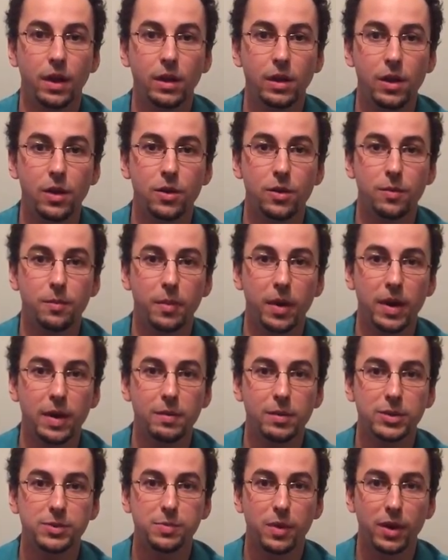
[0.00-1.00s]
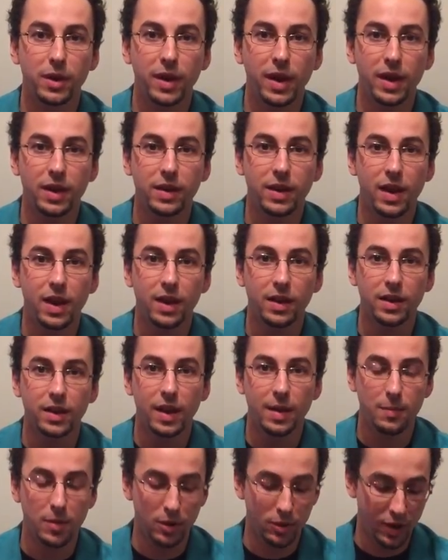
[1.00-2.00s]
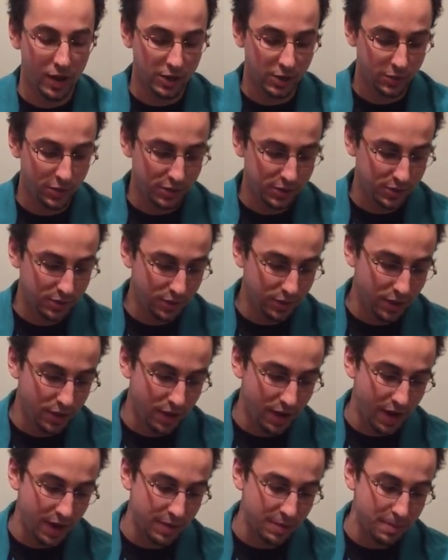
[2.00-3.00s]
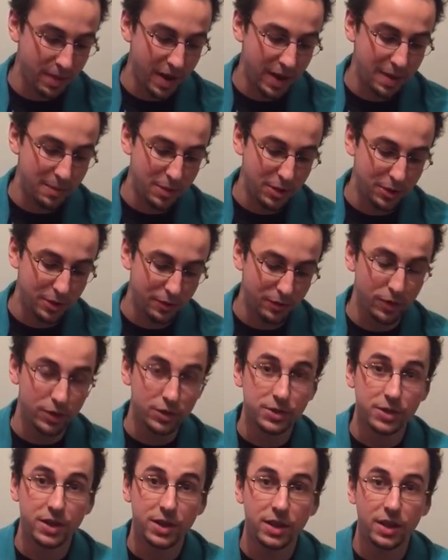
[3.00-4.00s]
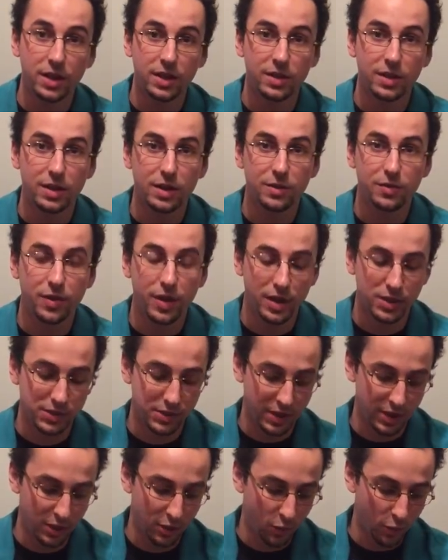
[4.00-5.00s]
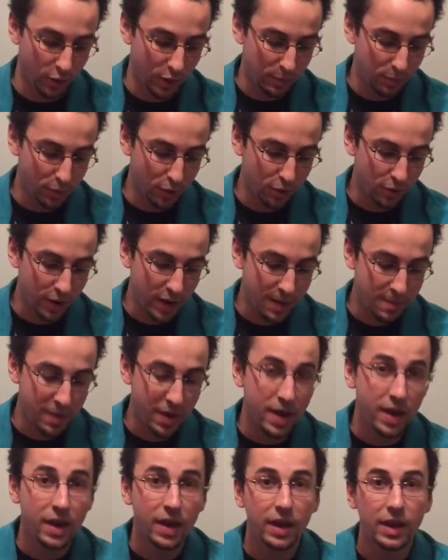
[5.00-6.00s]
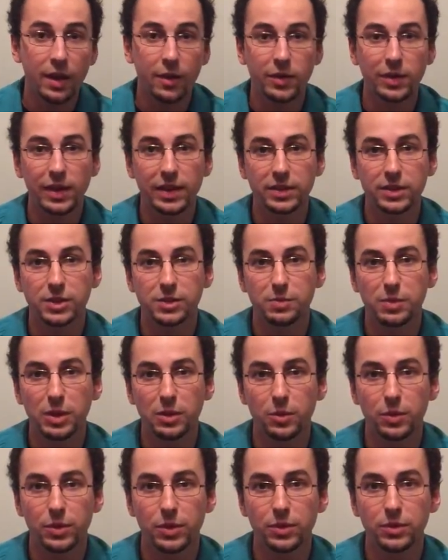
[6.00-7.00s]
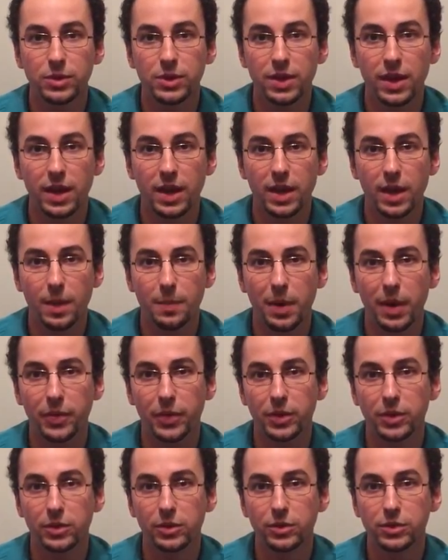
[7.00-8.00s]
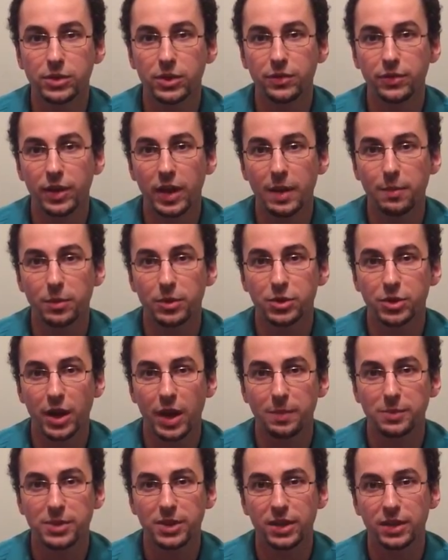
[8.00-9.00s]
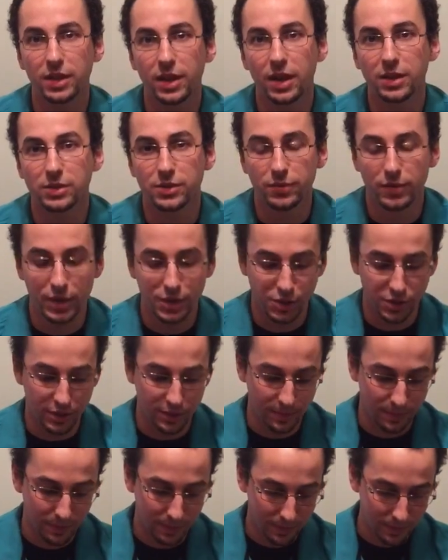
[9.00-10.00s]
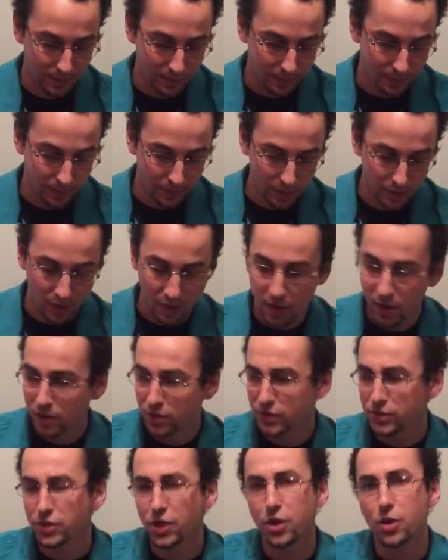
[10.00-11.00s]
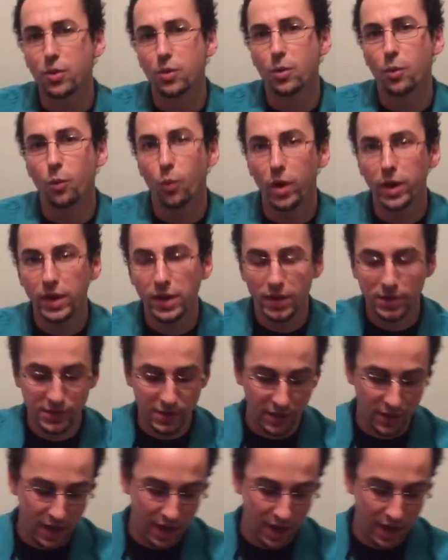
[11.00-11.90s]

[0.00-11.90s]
Hello, my name is Mark Hancock, and I'm a graduate student at Miami University in the Advanced Inquiry Program, and I would like to speak with you today about the use of camera traps in conservation. So, what is a